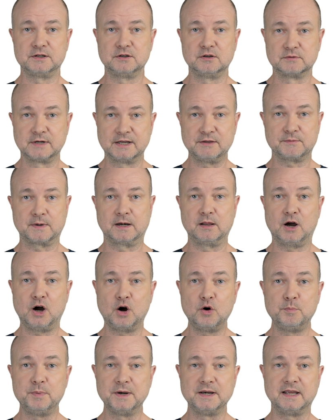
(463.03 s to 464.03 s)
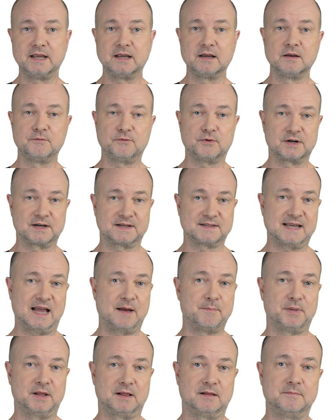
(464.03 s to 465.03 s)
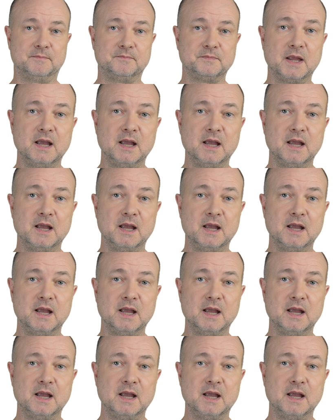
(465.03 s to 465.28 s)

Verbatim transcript: urethral opening, for example.